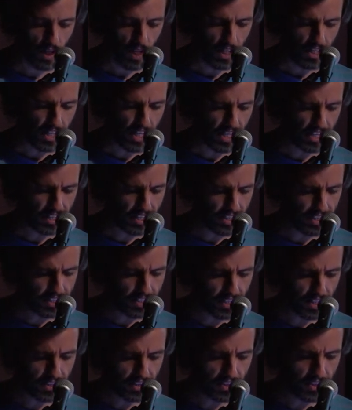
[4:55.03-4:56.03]
And yet he
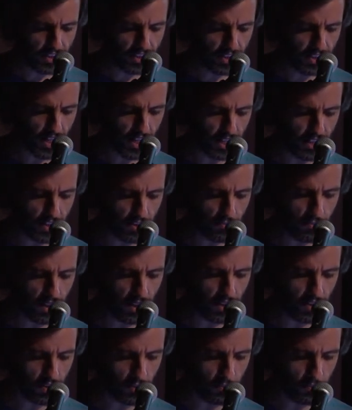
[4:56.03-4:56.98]
senses that he's being